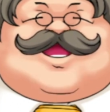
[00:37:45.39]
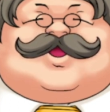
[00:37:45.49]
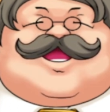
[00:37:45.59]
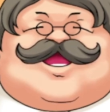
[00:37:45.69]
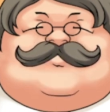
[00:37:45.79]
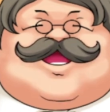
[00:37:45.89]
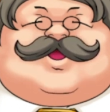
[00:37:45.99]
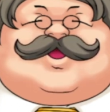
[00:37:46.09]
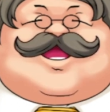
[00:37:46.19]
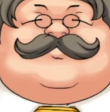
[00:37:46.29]
Von
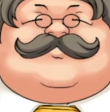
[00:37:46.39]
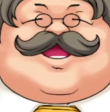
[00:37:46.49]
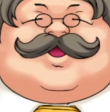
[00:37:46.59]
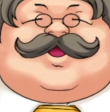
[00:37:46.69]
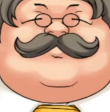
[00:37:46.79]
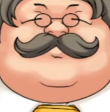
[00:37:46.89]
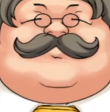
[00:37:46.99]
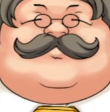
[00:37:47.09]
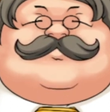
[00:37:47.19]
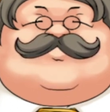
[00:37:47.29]
Karma met Gregory Edgeworth
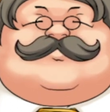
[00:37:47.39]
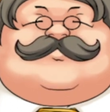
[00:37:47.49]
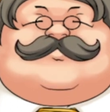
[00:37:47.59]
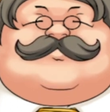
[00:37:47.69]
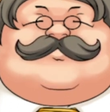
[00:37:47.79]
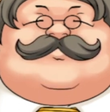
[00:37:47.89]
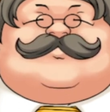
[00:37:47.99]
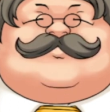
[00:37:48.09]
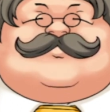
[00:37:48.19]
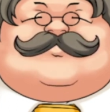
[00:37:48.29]
in court, and Von
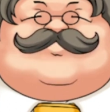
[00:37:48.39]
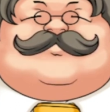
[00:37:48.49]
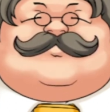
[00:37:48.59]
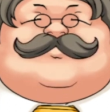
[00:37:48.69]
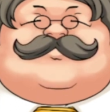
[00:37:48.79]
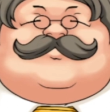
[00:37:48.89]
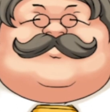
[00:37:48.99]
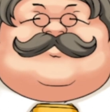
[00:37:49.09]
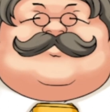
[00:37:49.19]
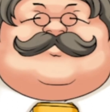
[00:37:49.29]
Karma did
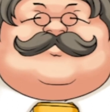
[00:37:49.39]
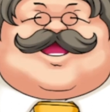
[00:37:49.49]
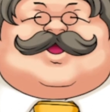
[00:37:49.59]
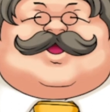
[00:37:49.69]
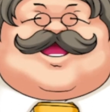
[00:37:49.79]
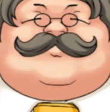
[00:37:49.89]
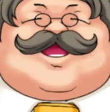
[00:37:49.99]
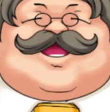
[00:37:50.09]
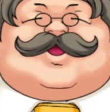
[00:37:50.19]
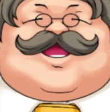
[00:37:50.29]
win.
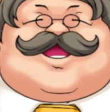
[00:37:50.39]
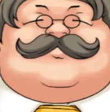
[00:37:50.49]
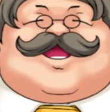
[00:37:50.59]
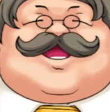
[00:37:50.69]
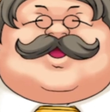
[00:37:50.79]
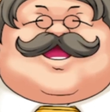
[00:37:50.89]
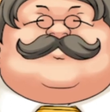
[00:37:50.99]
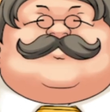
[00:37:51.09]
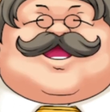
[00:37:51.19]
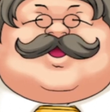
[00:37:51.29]
But he didn't make it
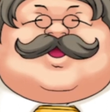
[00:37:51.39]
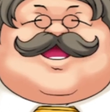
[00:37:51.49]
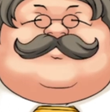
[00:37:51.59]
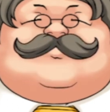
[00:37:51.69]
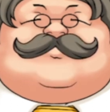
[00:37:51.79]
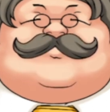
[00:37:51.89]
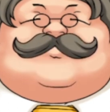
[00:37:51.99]
through the trial